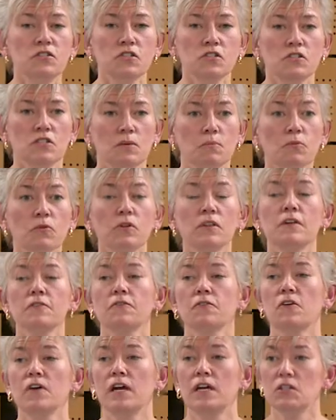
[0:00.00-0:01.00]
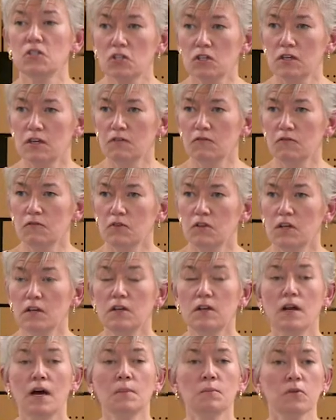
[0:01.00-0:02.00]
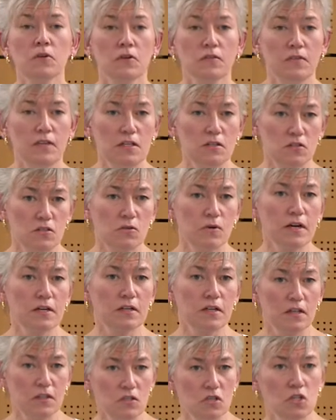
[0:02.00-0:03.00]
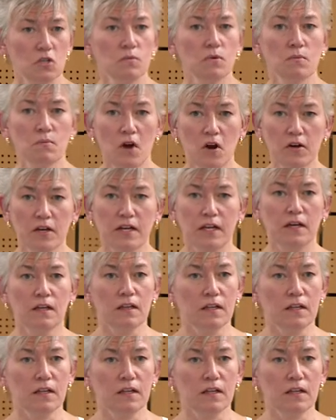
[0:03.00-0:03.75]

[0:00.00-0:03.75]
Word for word: just the proliferation of the number of these direct to consumer marketing